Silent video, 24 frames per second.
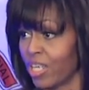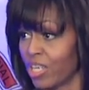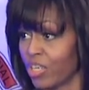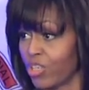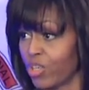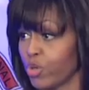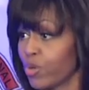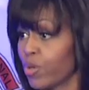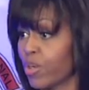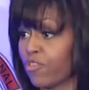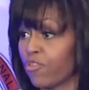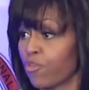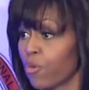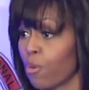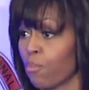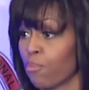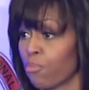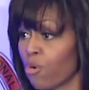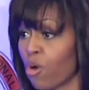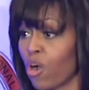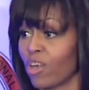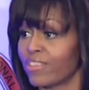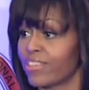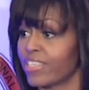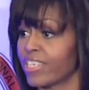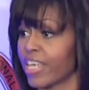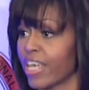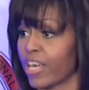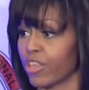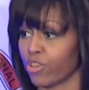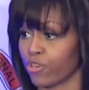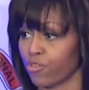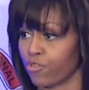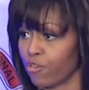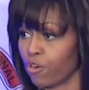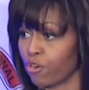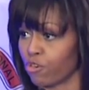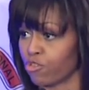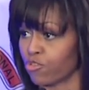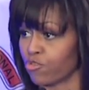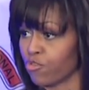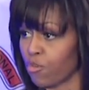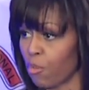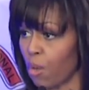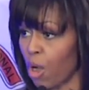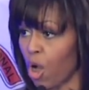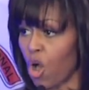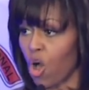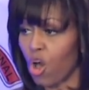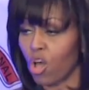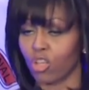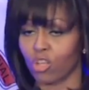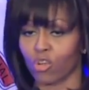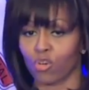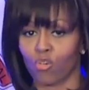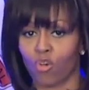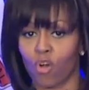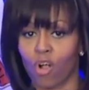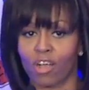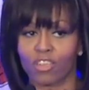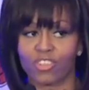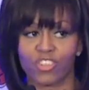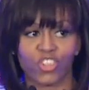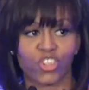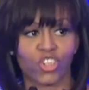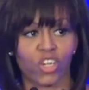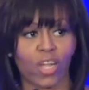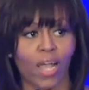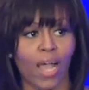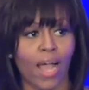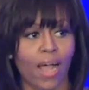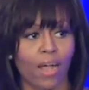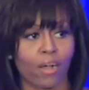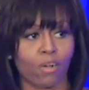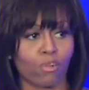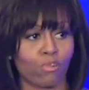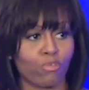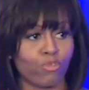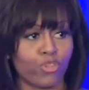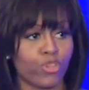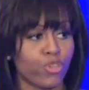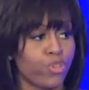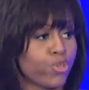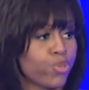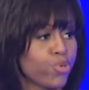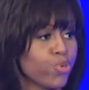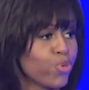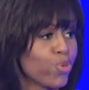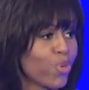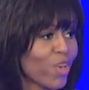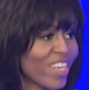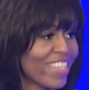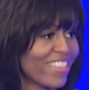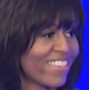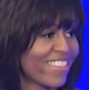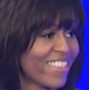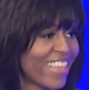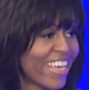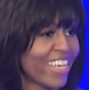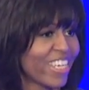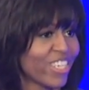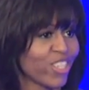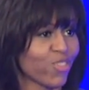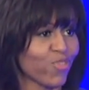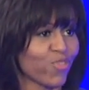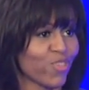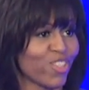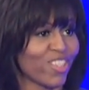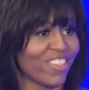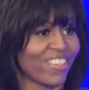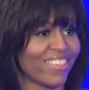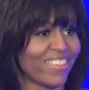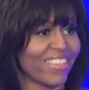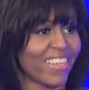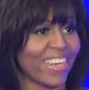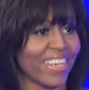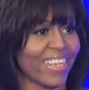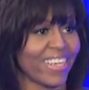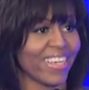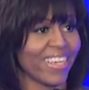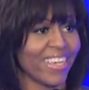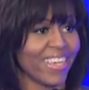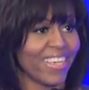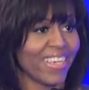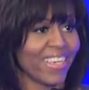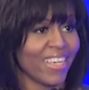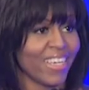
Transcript: You have brought together folks from all across Chicago to do great things for the city,